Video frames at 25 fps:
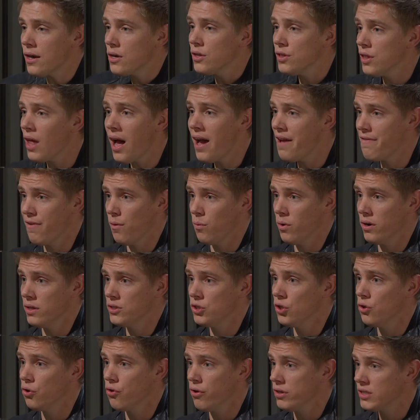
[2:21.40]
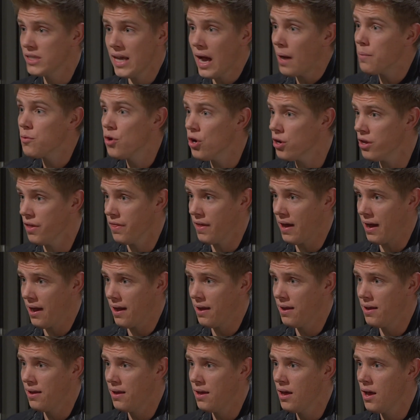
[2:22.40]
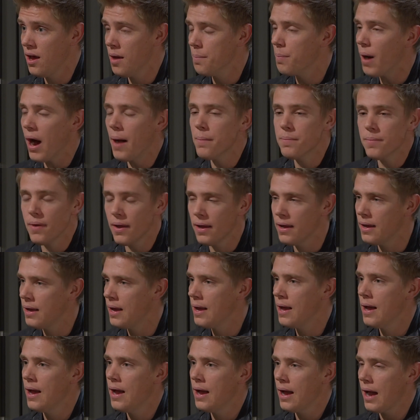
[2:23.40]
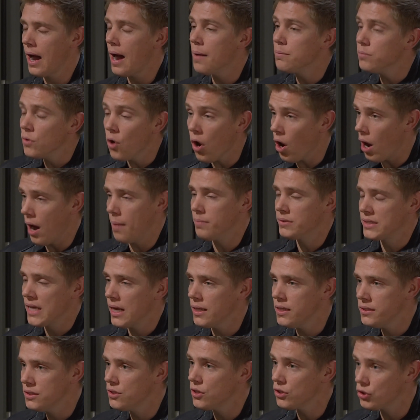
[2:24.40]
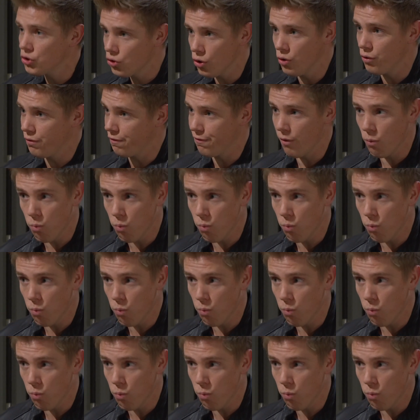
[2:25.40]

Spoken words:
could lie if I wanted to, Chrissie. I'm good at that. But I'm not. I'm telling you the truth for